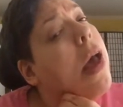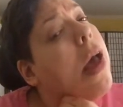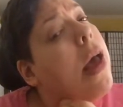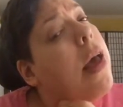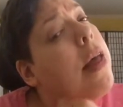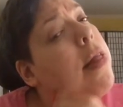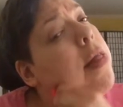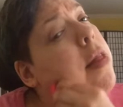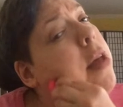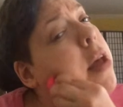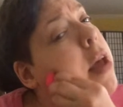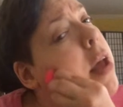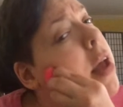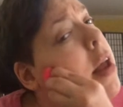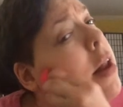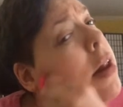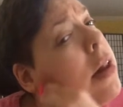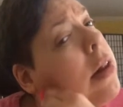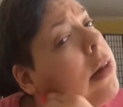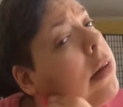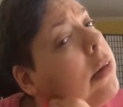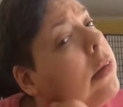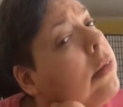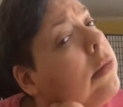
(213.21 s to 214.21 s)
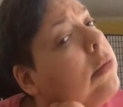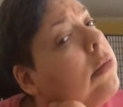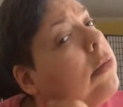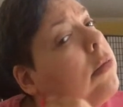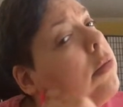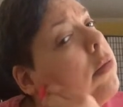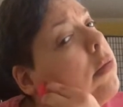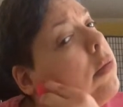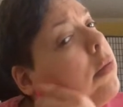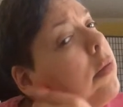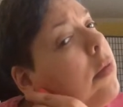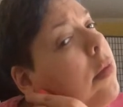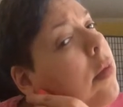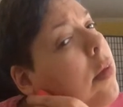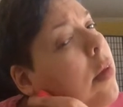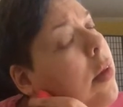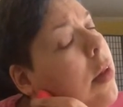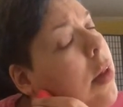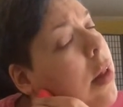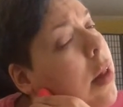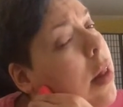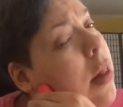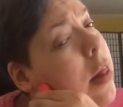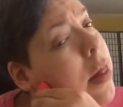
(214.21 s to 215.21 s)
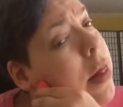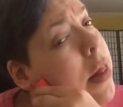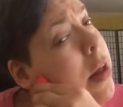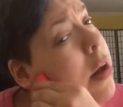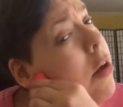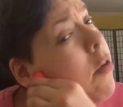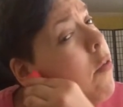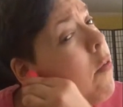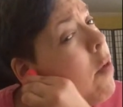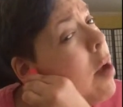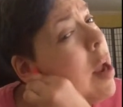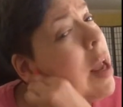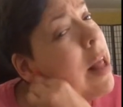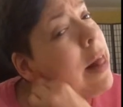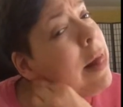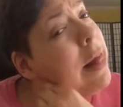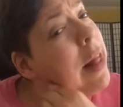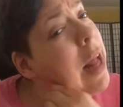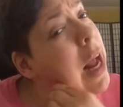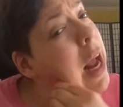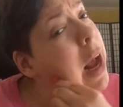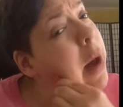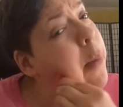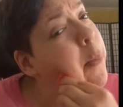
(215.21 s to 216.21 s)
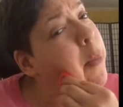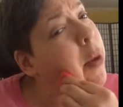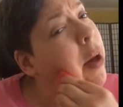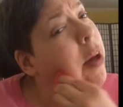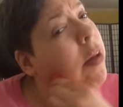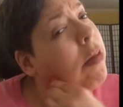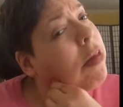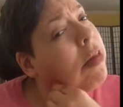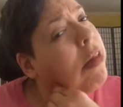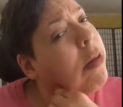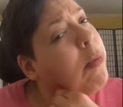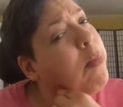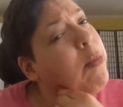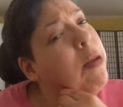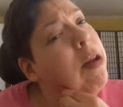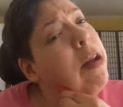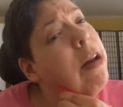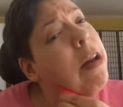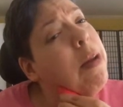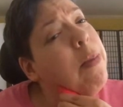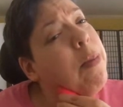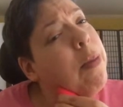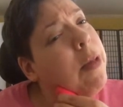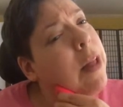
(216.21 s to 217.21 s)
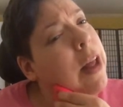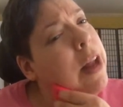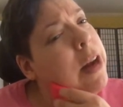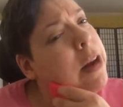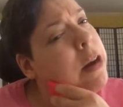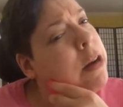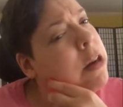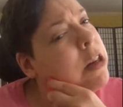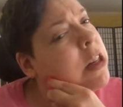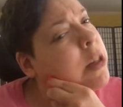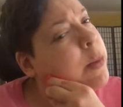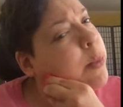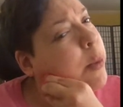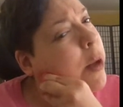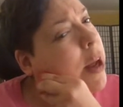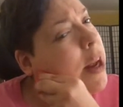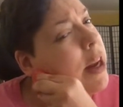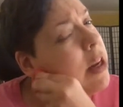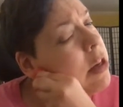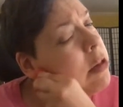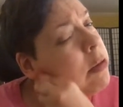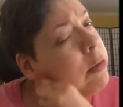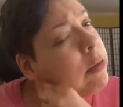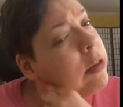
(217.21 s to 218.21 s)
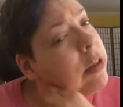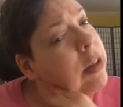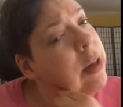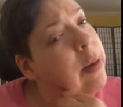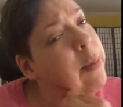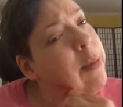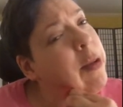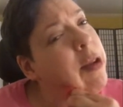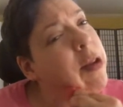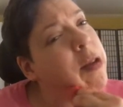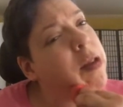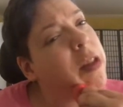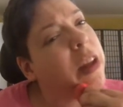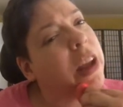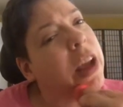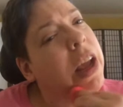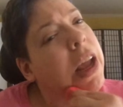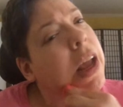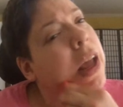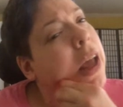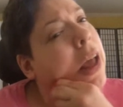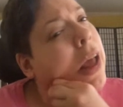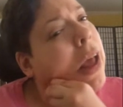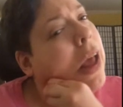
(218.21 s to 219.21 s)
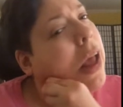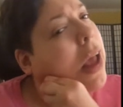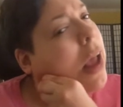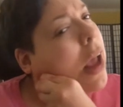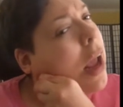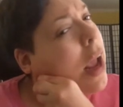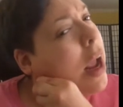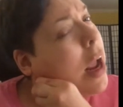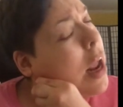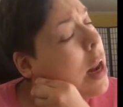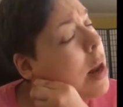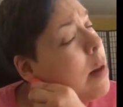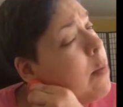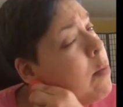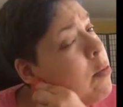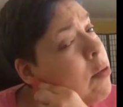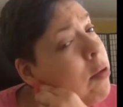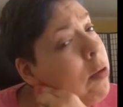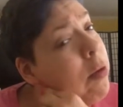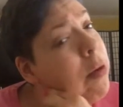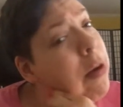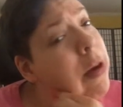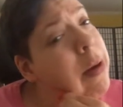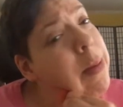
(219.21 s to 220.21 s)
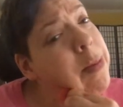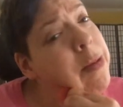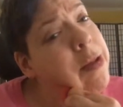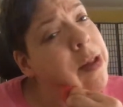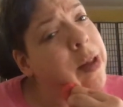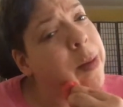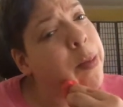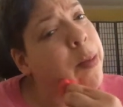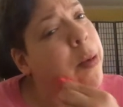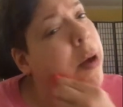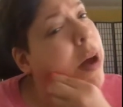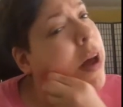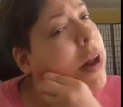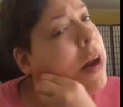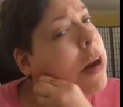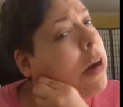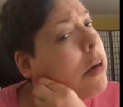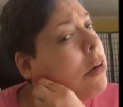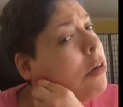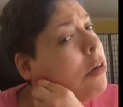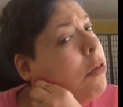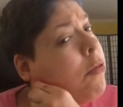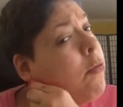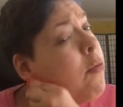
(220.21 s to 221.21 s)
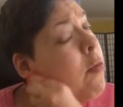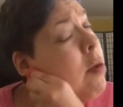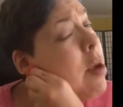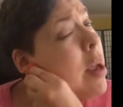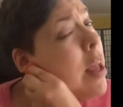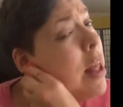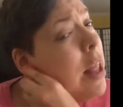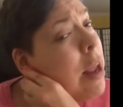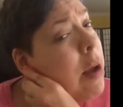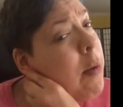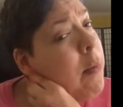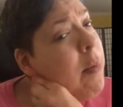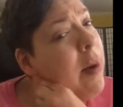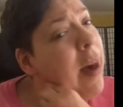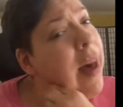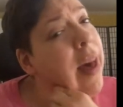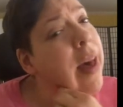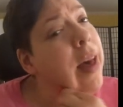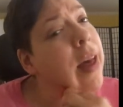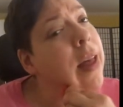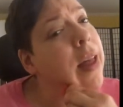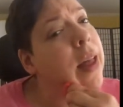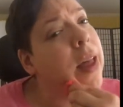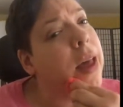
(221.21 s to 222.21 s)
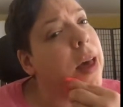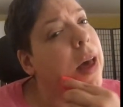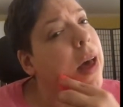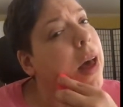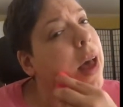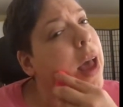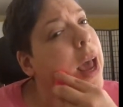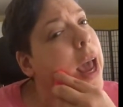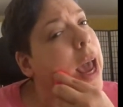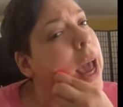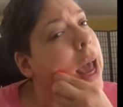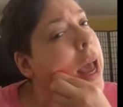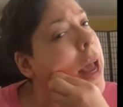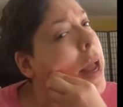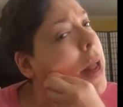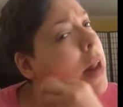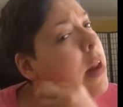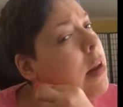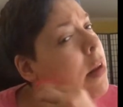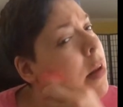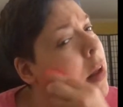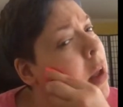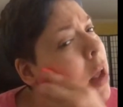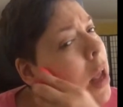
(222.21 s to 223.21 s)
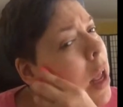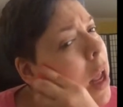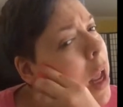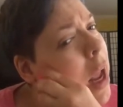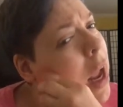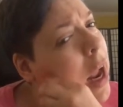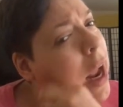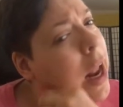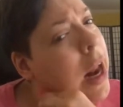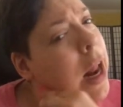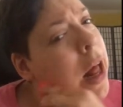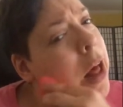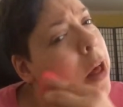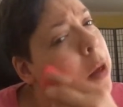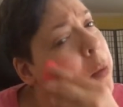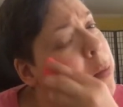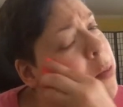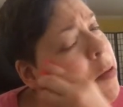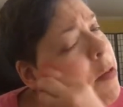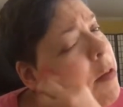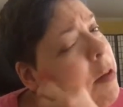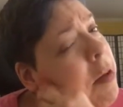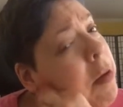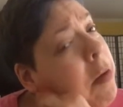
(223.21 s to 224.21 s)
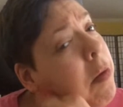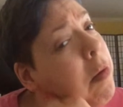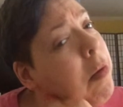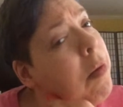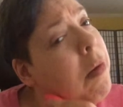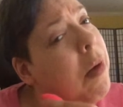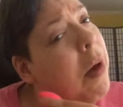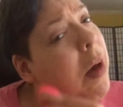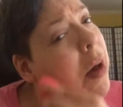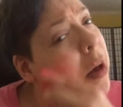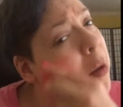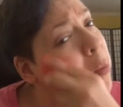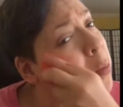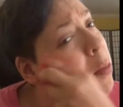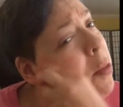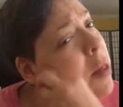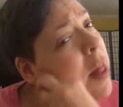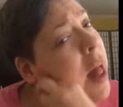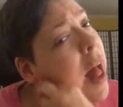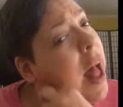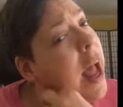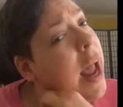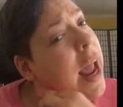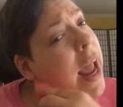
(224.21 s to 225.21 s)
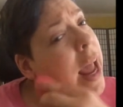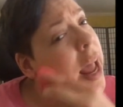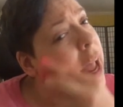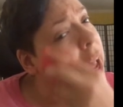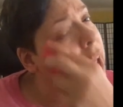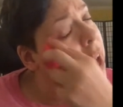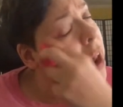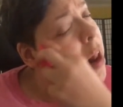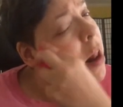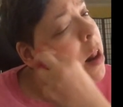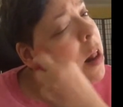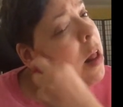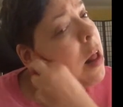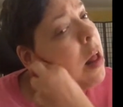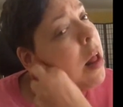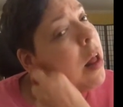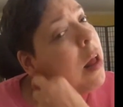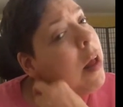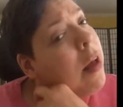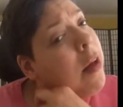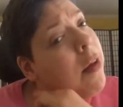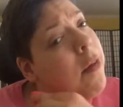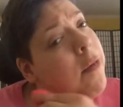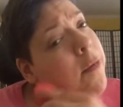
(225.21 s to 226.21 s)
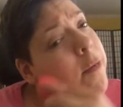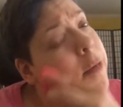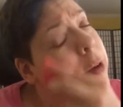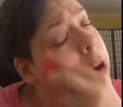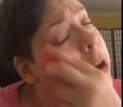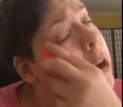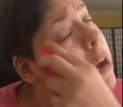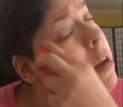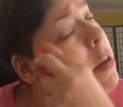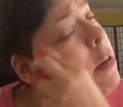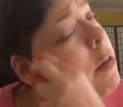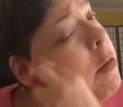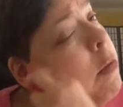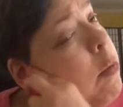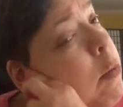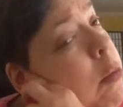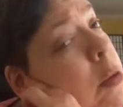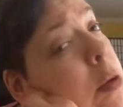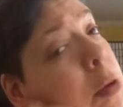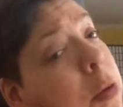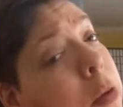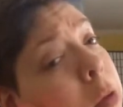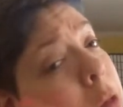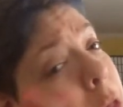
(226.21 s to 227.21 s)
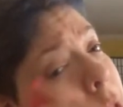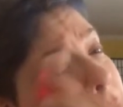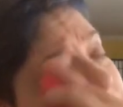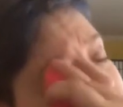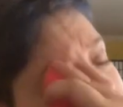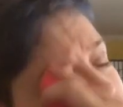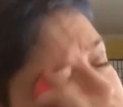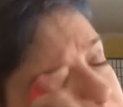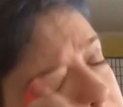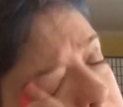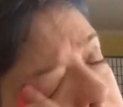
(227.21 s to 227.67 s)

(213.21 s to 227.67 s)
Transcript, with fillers: And then the great thing about the Beauty Blender sponge, which I'm using, it absorbs the product really well, and it helps you apply it very smoothly and